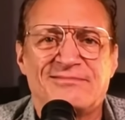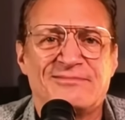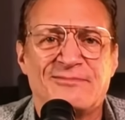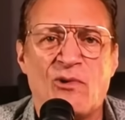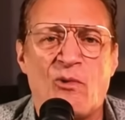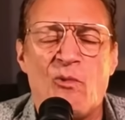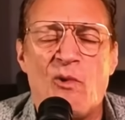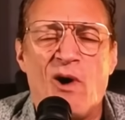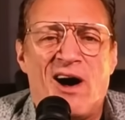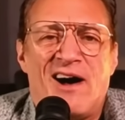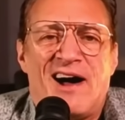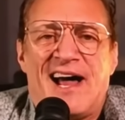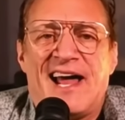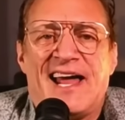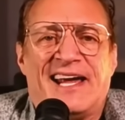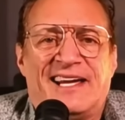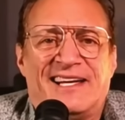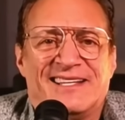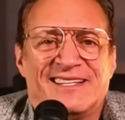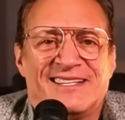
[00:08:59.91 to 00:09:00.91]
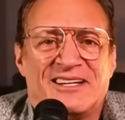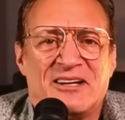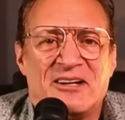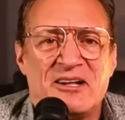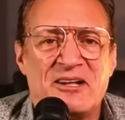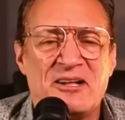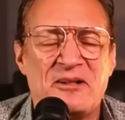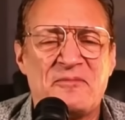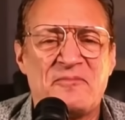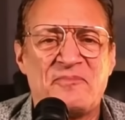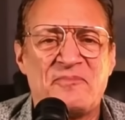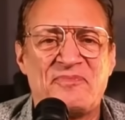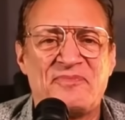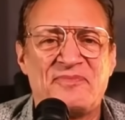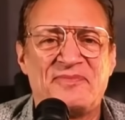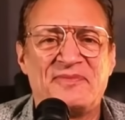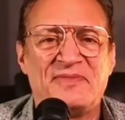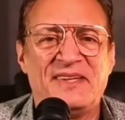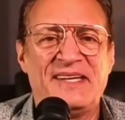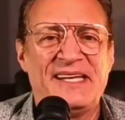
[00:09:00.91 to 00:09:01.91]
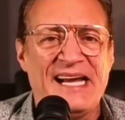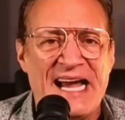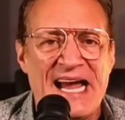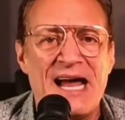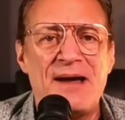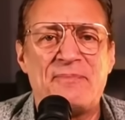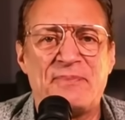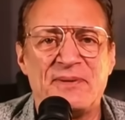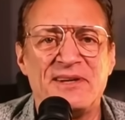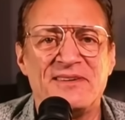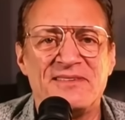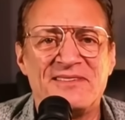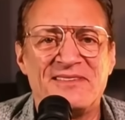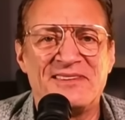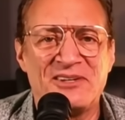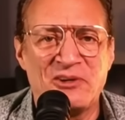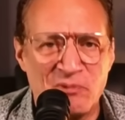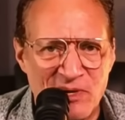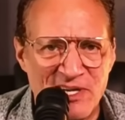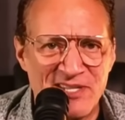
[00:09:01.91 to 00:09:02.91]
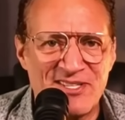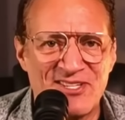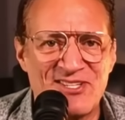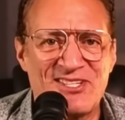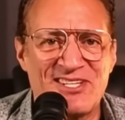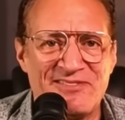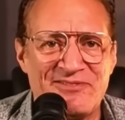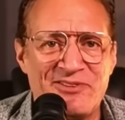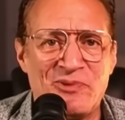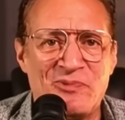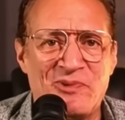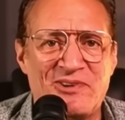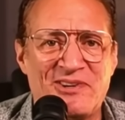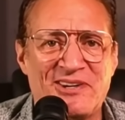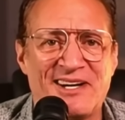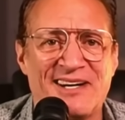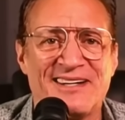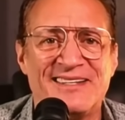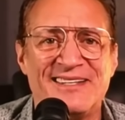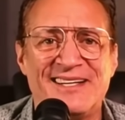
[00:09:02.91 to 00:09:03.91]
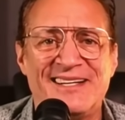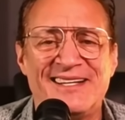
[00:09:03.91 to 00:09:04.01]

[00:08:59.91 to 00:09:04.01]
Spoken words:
Why? It happened. There was a civil war.